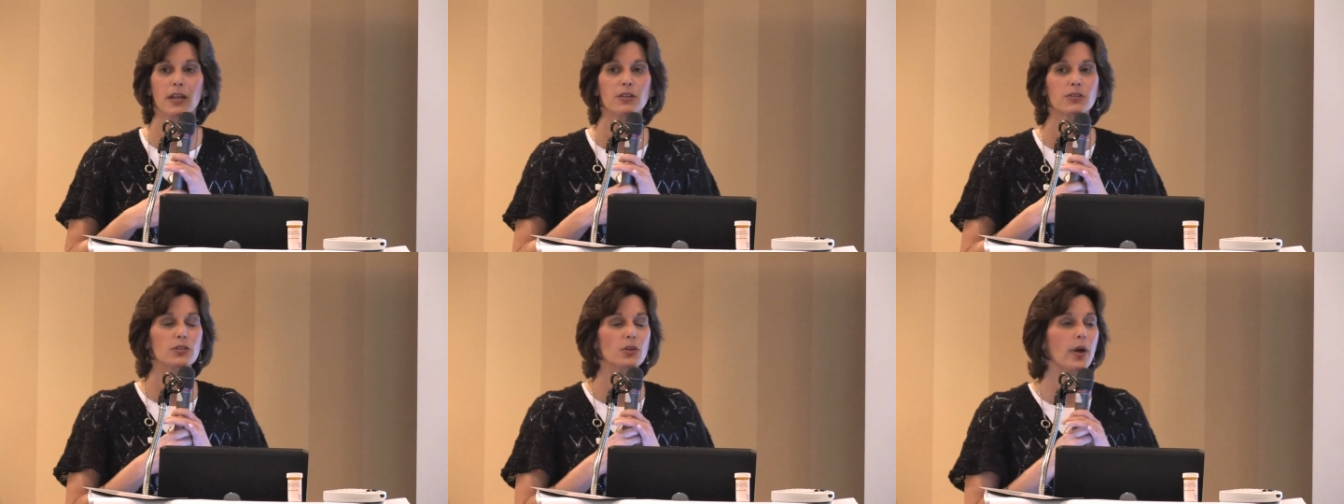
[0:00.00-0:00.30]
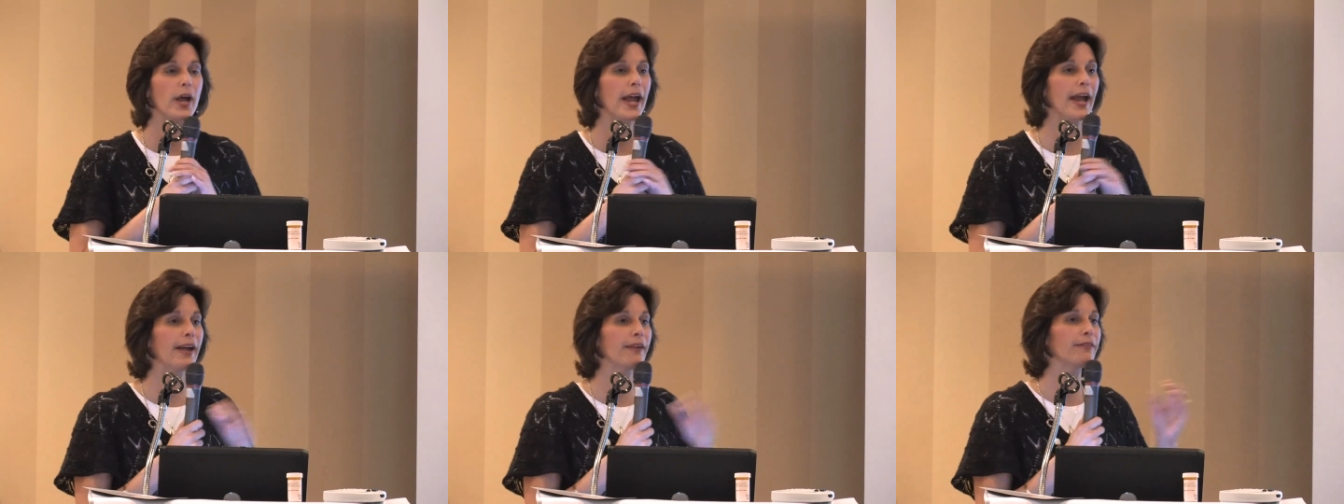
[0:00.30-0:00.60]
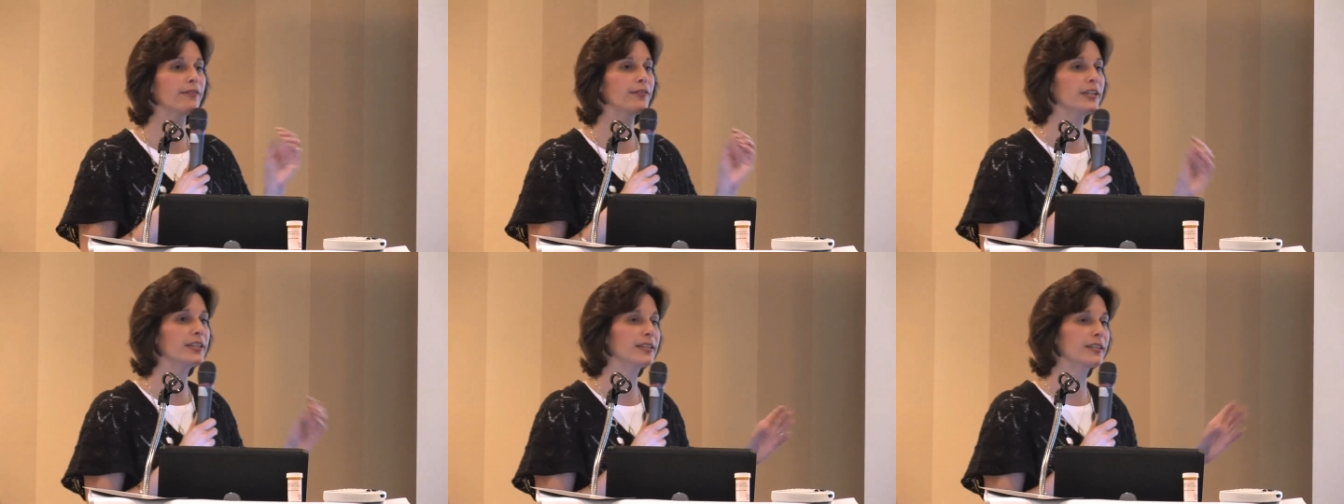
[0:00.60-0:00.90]
So
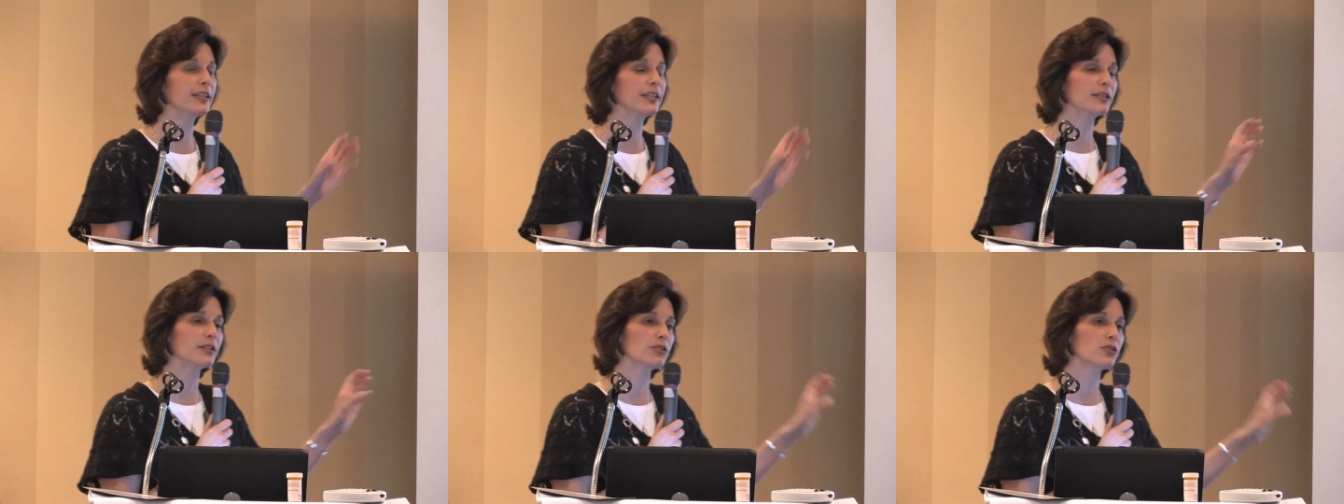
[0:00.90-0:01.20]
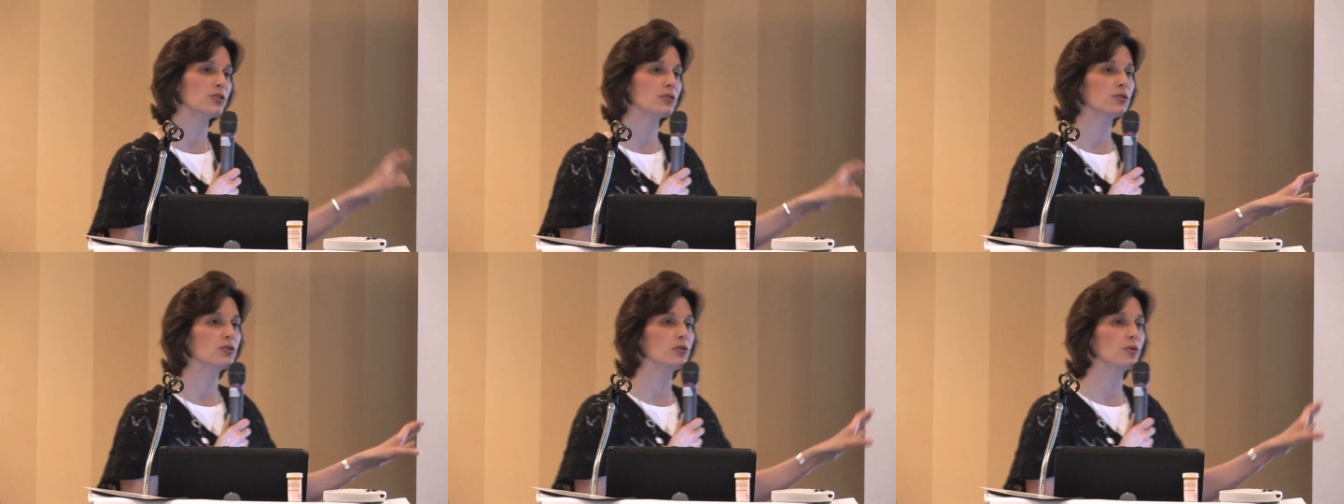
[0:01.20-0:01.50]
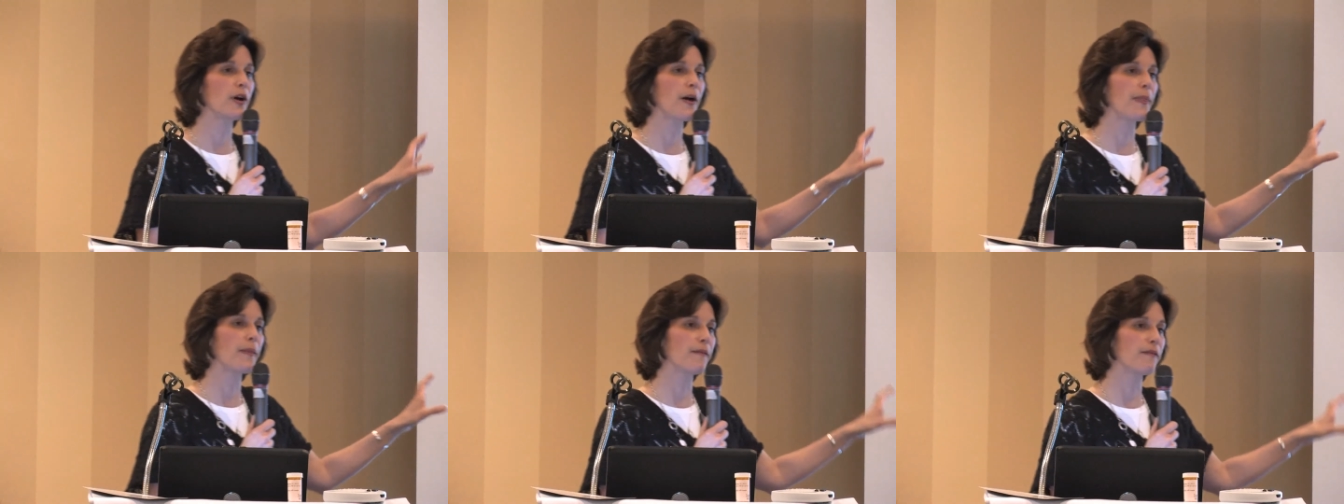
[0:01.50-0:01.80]
everything that you do
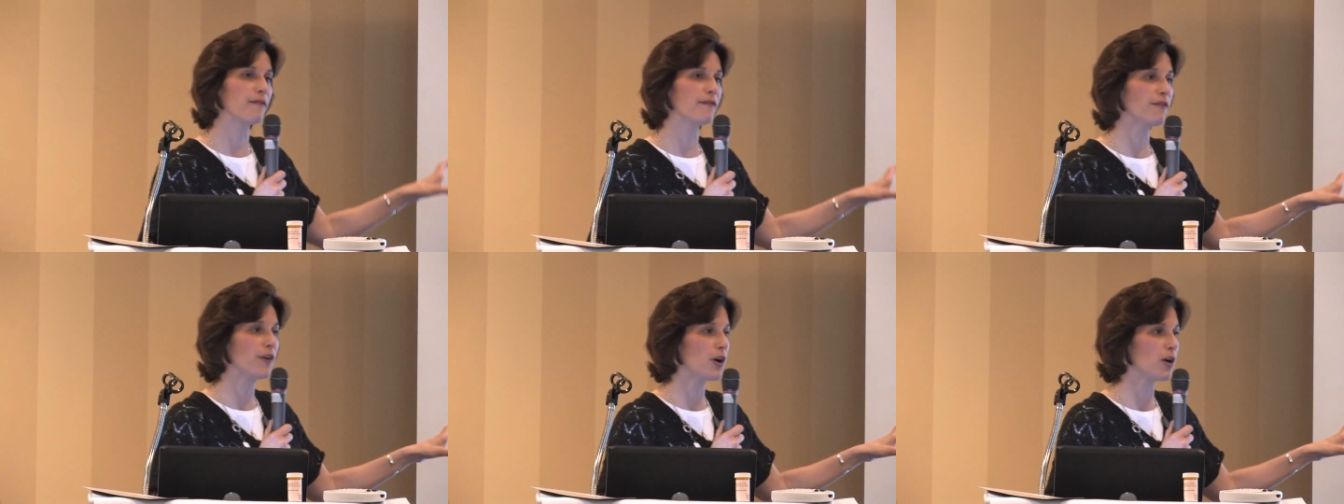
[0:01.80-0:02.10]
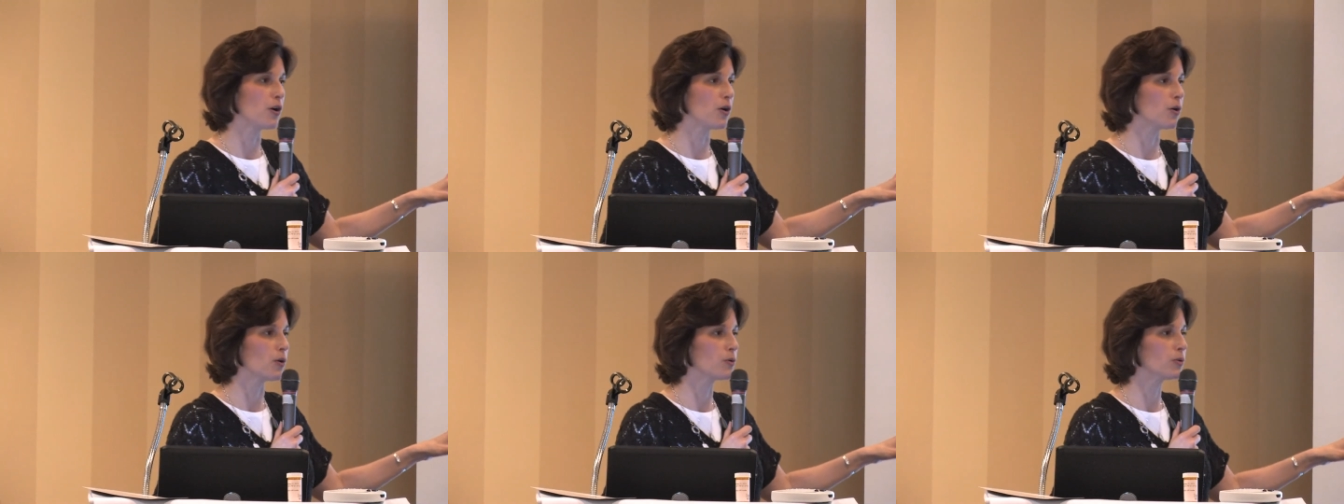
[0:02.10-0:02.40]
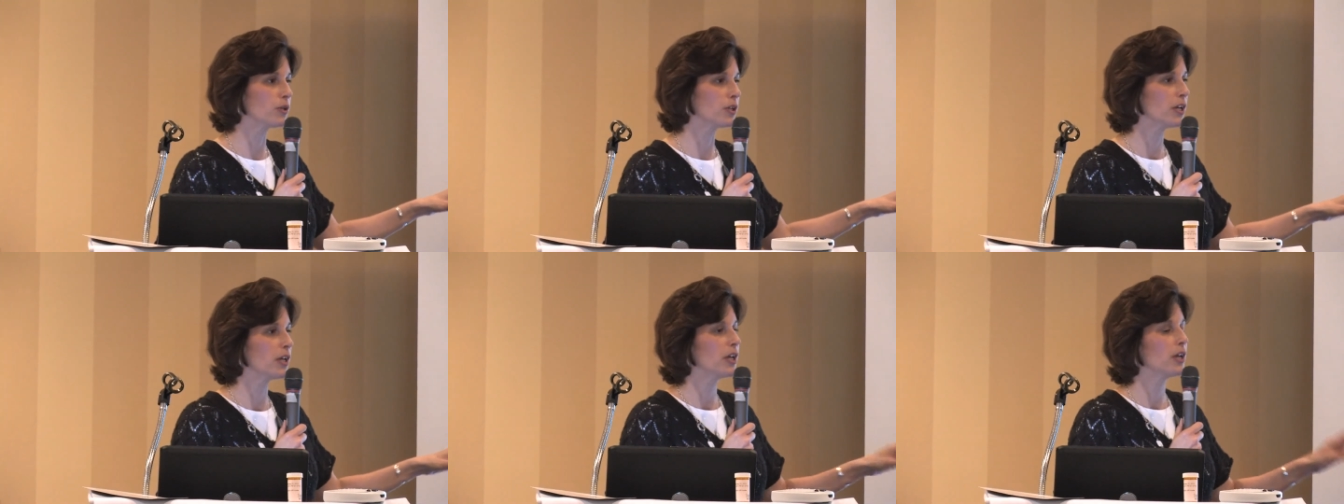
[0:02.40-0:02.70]
on the phone,